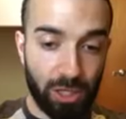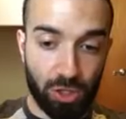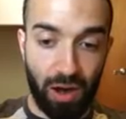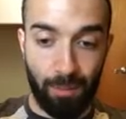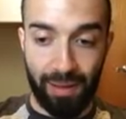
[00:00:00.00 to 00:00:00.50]

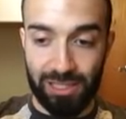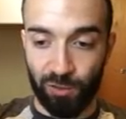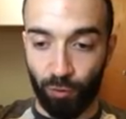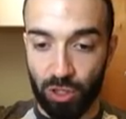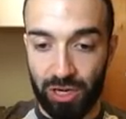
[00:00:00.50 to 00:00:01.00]
Shrine. I'm going to
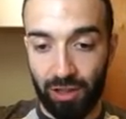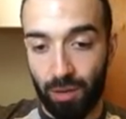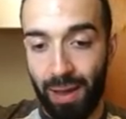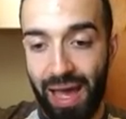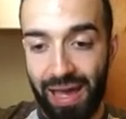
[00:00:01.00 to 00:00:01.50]
have fortune. Now look
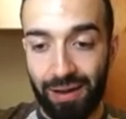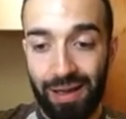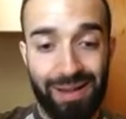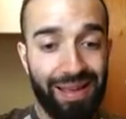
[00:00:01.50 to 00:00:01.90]
at my hand.